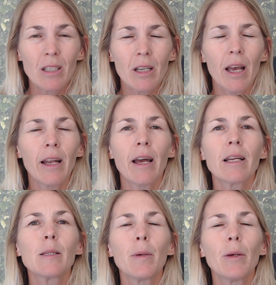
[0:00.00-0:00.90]
And I
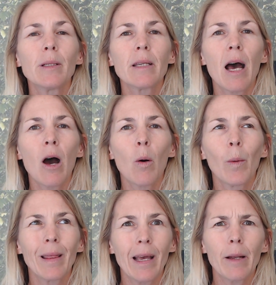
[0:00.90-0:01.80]
experience how
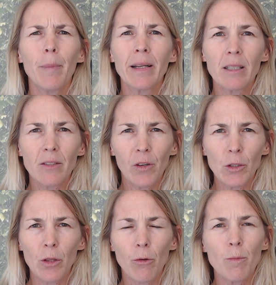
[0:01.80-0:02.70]
when that abundance flows
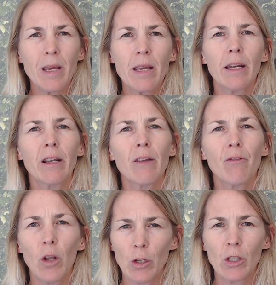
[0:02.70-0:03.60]
through me, it
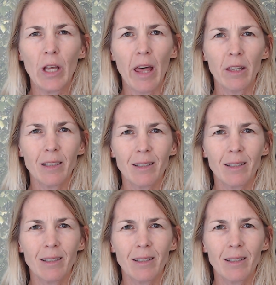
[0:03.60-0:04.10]
flows to others.